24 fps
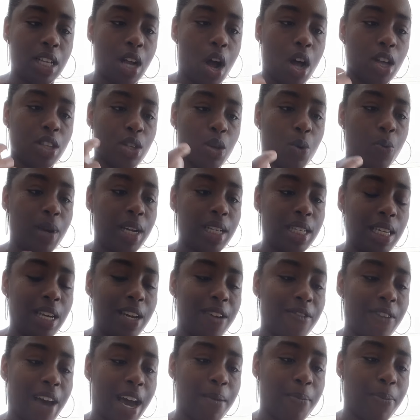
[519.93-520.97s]
and also raising your
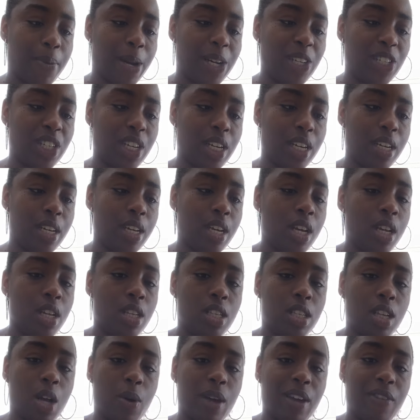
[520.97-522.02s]
vibration.
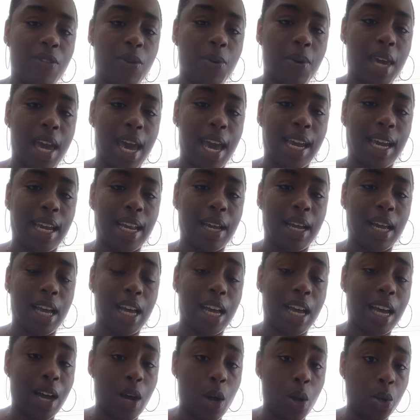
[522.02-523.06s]
So if you can get a, a
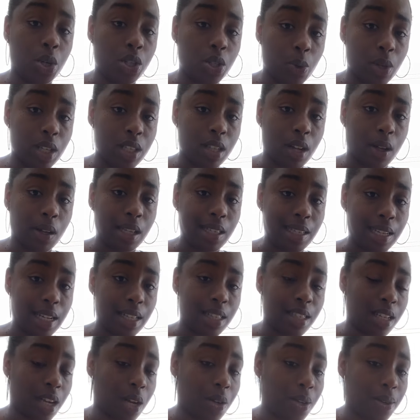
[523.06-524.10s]
hold to a
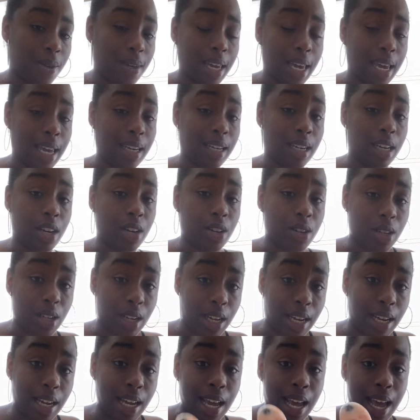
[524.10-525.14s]
sunstone, you can
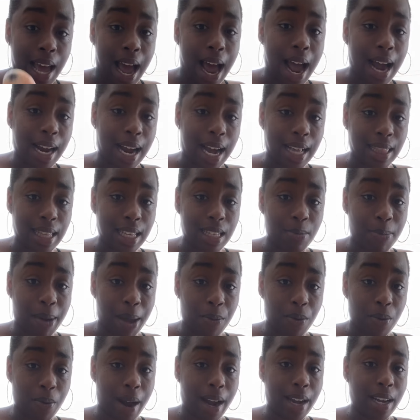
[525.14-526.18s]
literally, I got this
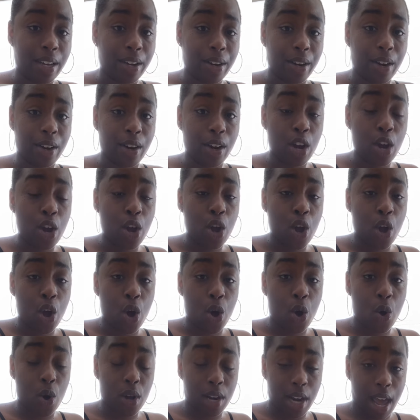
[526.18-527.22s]
baby right here
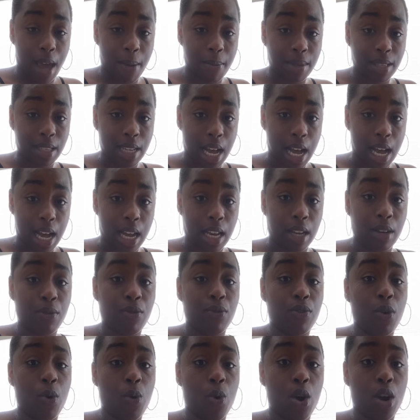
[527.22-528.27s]
on Amazon
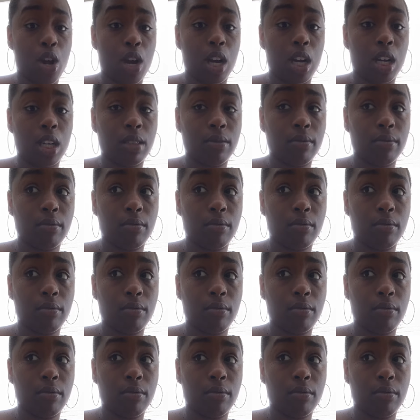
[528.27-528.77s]
for,